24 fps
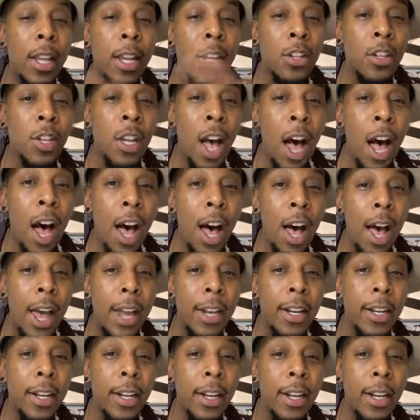It's
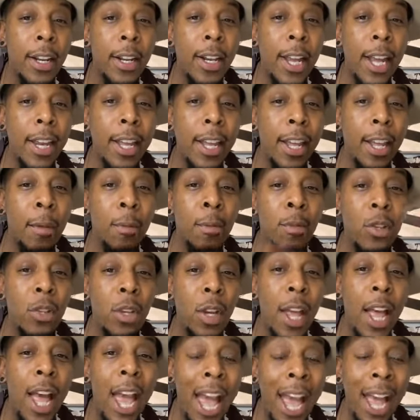God. Let him
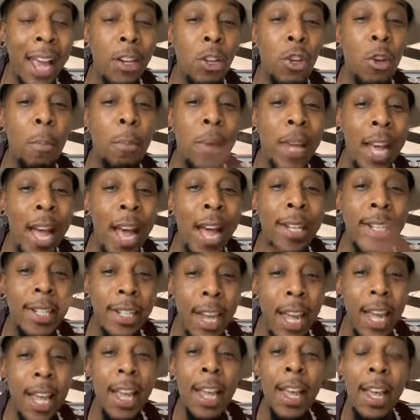handle
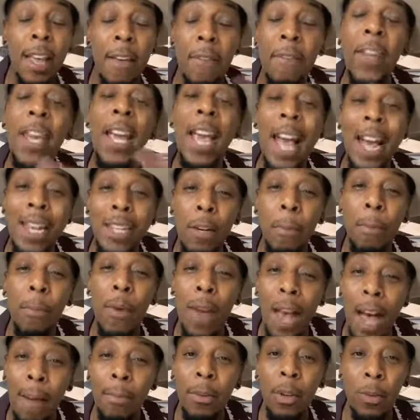Beyonce if he has a
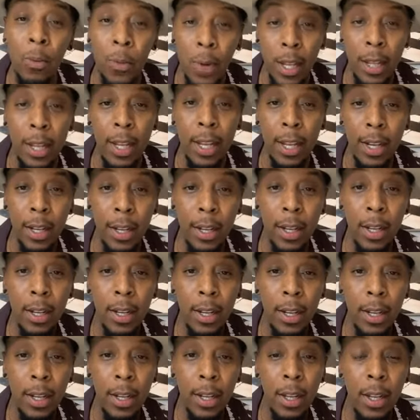problem with it.
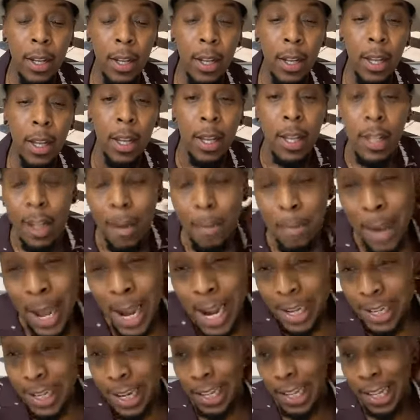The
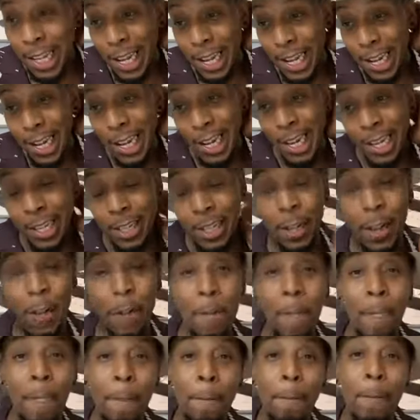amazing thing is,
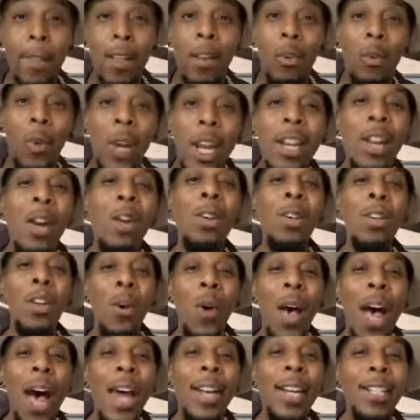we don't
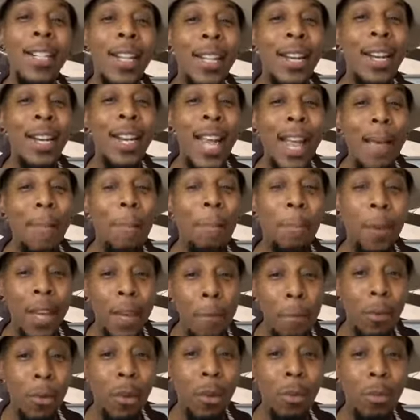know how to just let
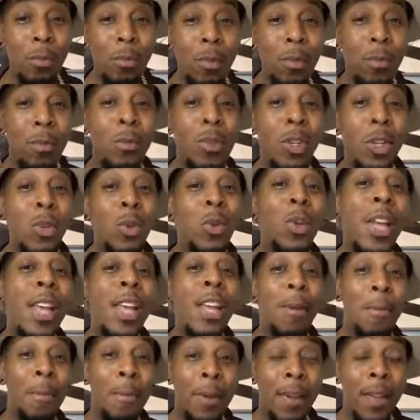people do
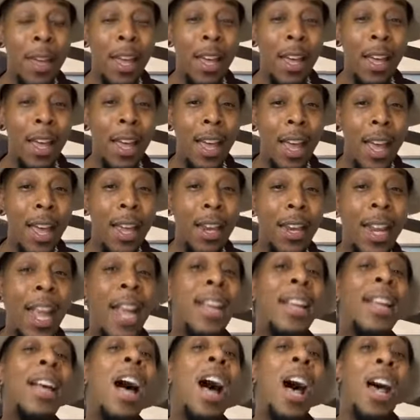them and
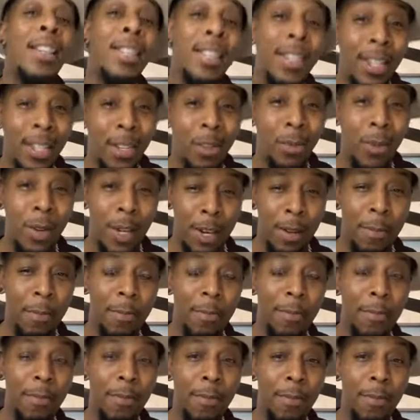let God deal with them.